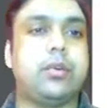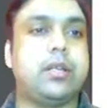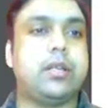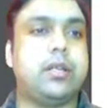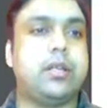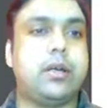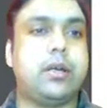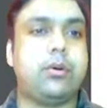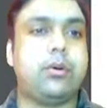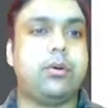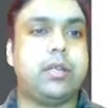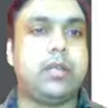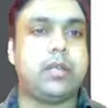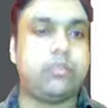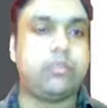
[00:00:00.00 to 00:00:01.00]
now
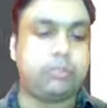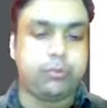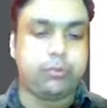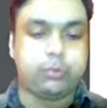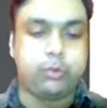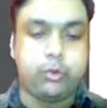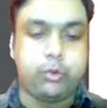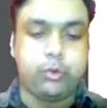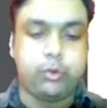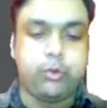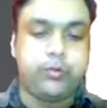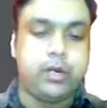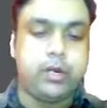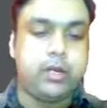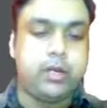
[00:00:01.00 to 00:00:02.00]
let's
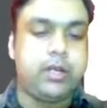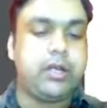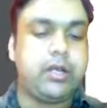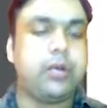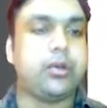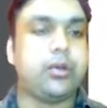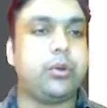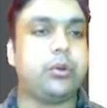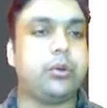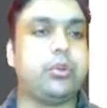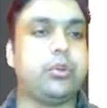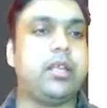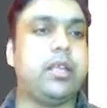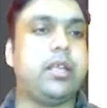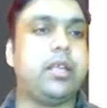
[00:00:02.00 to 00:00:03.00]
move to
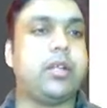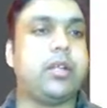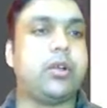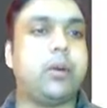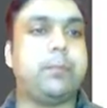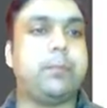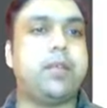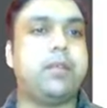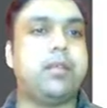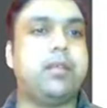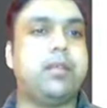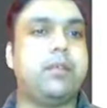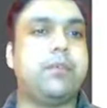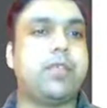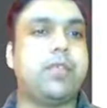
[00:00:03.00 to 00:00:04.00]
the topic.
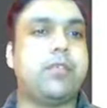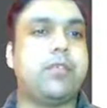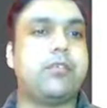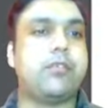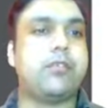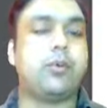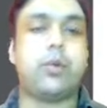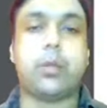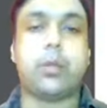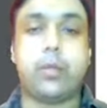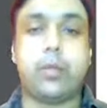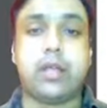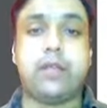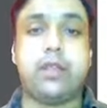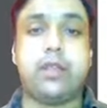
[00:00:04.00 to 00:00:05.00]
So what we are here